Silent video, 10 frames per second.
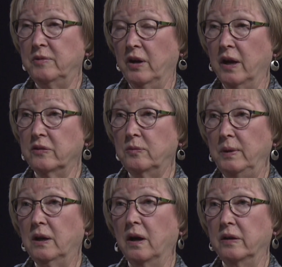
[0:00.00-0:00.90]
to us
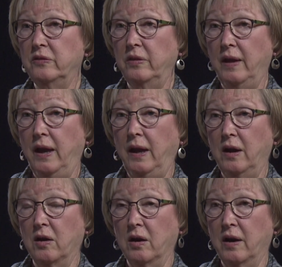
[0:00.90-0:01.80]
because they
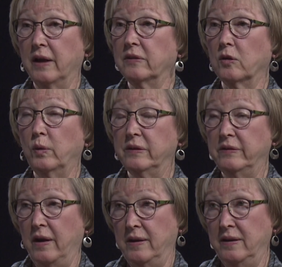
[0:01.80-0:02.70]
are at their
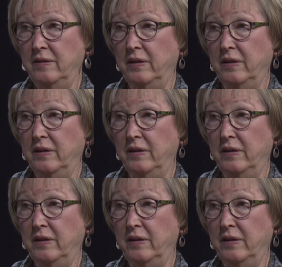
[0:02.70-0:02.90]
wits' end,